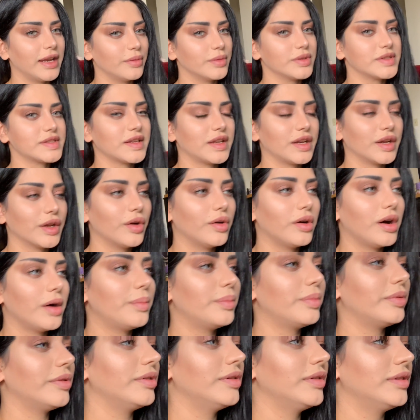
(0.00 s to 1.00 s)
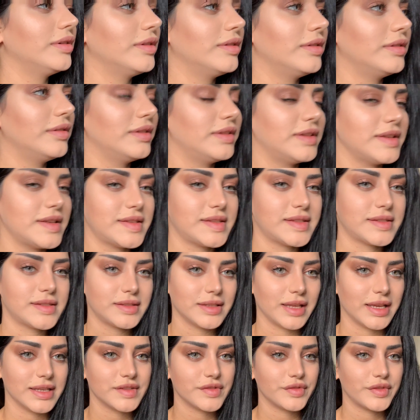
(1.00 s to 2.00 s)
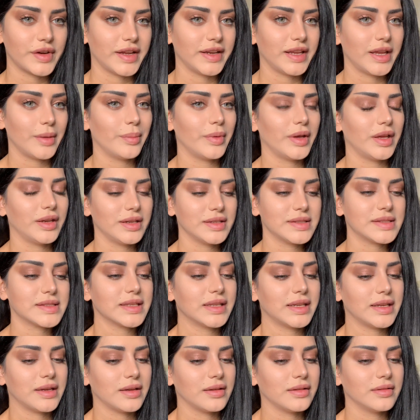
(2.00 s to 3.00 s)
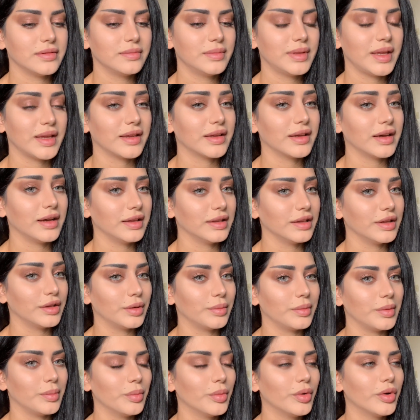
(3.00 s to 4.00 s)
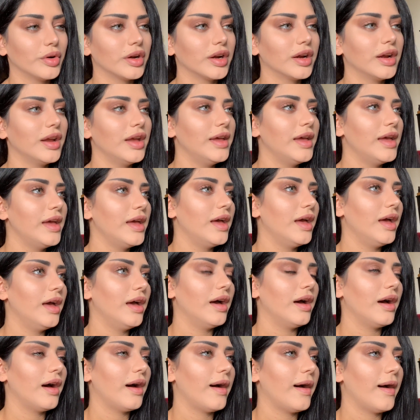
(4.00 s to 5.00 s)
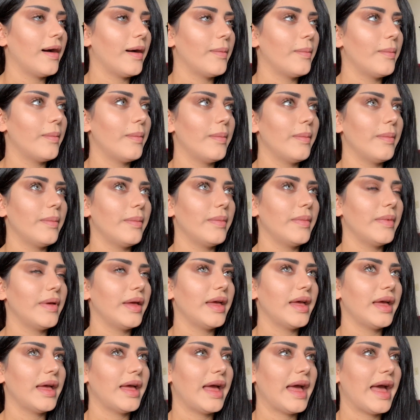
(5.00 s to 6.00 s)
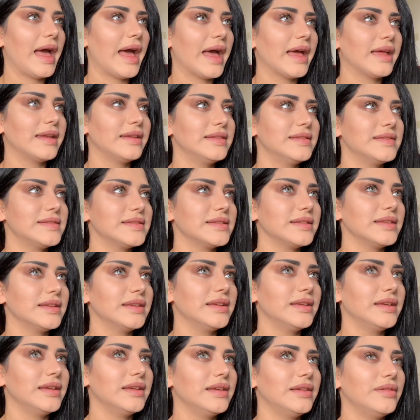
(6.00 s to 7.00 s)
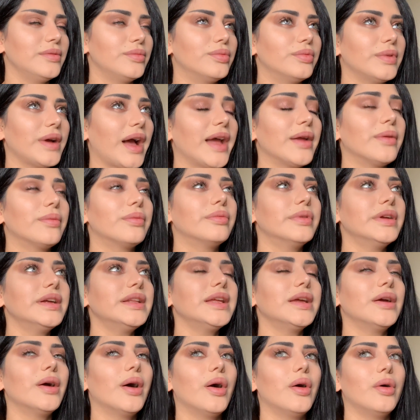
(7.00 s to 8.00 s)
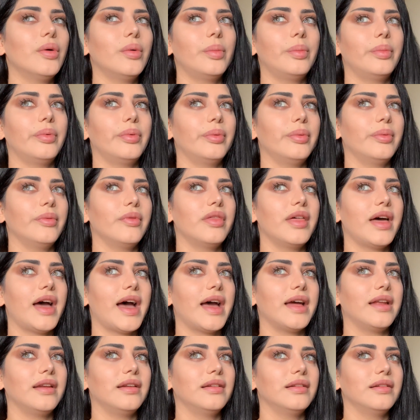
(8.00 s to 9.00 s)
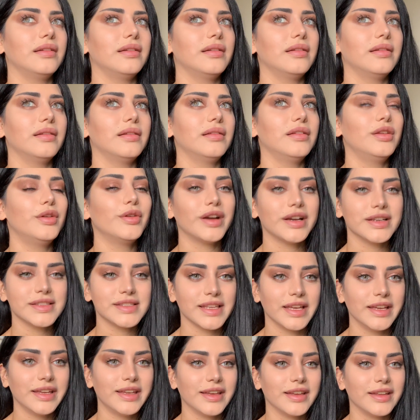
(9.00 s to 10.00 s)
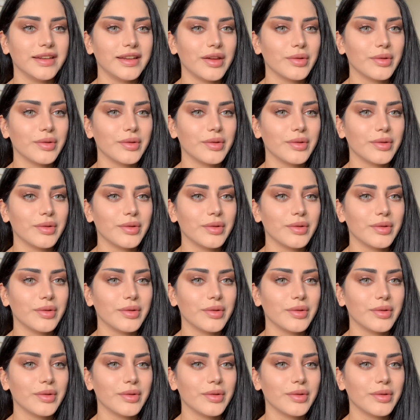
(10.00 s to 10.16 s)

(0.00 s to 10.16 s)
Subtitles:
It was gonna go up this last Friday, but it's gonna take a little bit more. And I really hope that you guys like it.